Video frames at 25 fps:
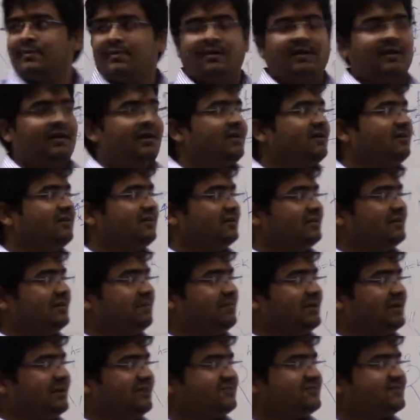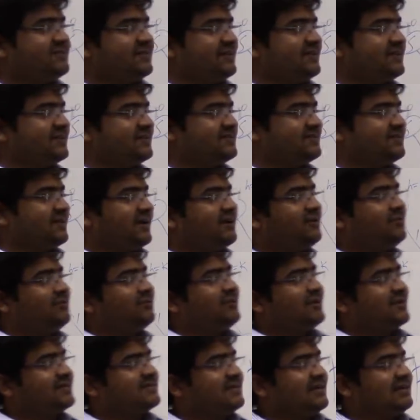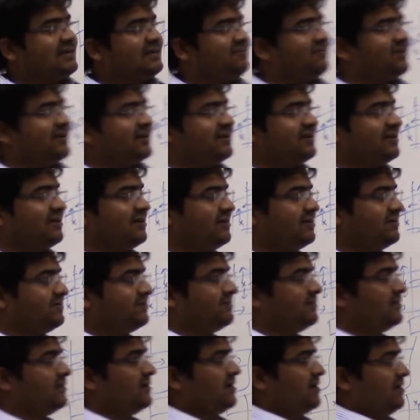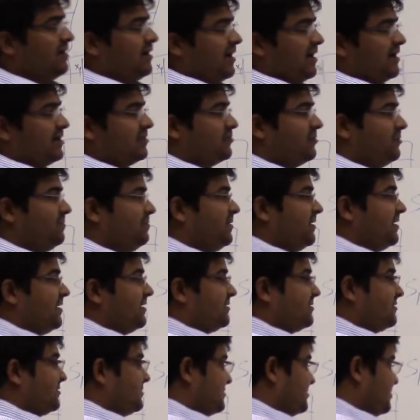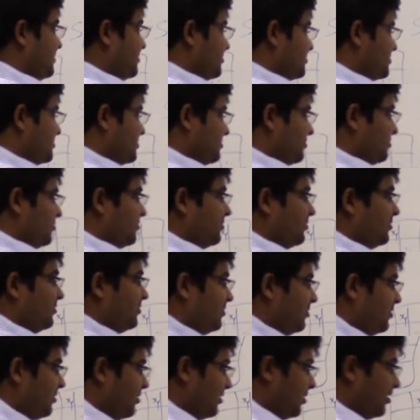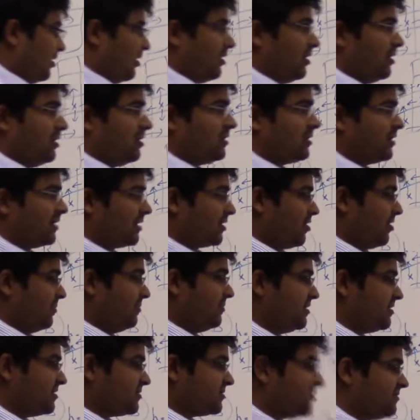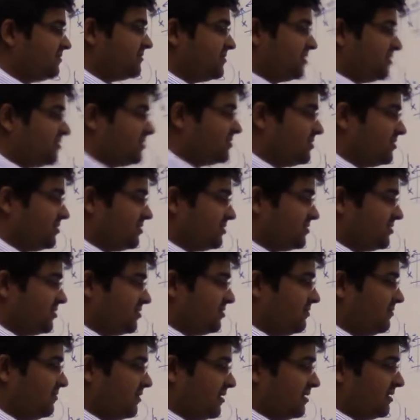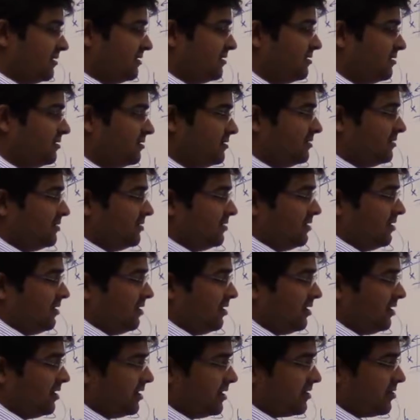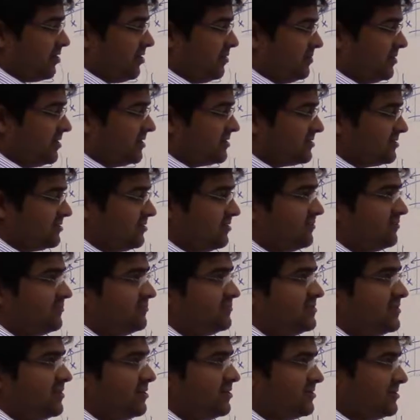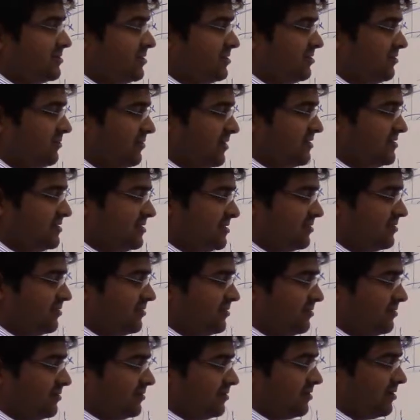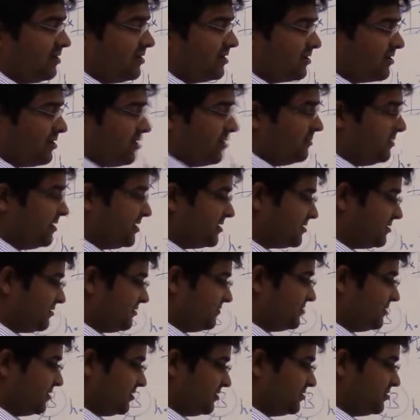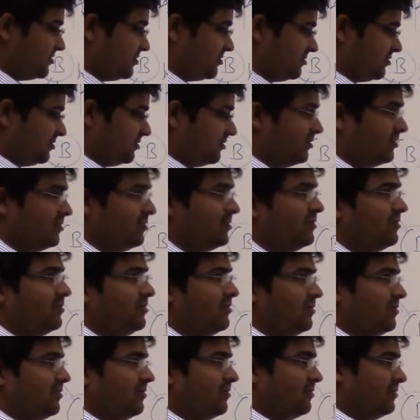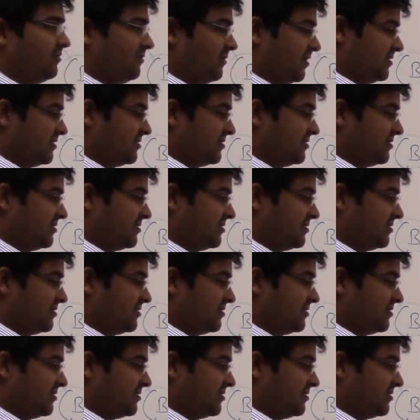And the belief state is, I don't know exactly where I am. I could be at 0, 0, or a combination of 0, 0, 0, 1, or a combination of 0, 0, 1, 0, or a combination of 0, 0, 1,